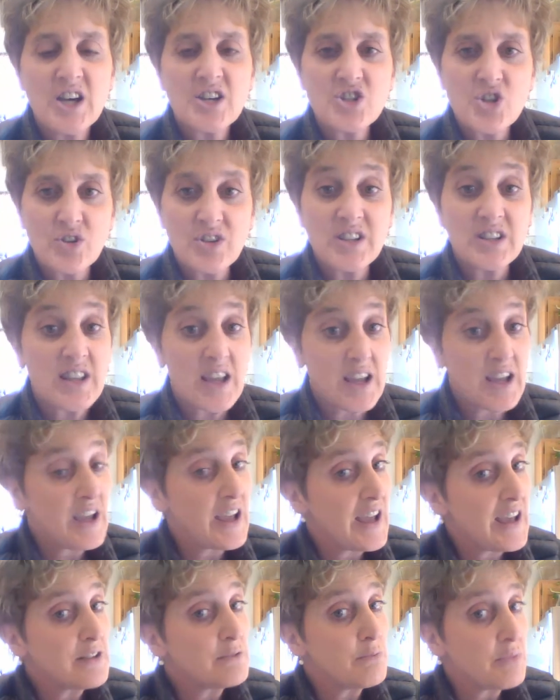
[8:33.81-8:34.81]
so that they
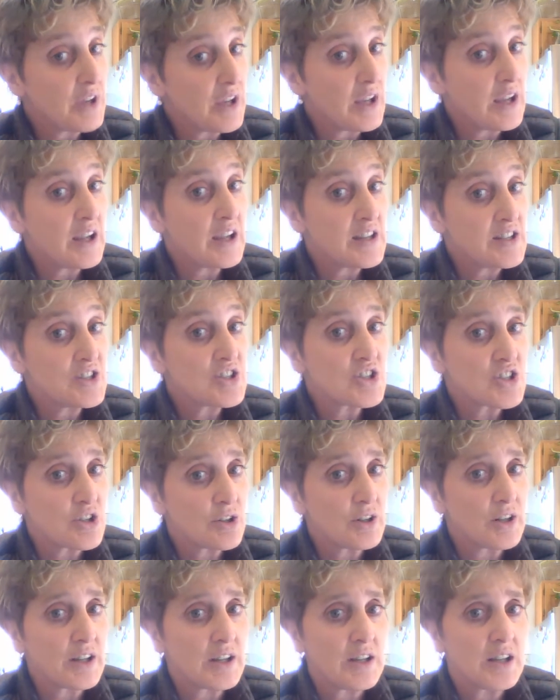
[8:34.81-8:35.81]
can be
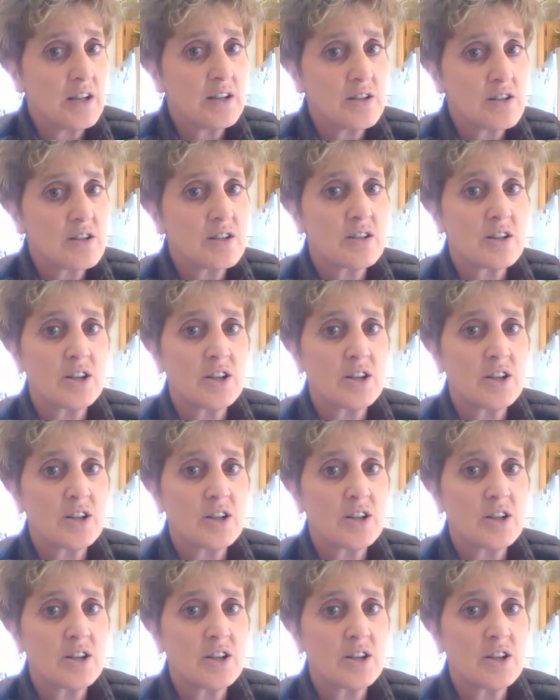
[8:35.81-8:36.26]
inserted into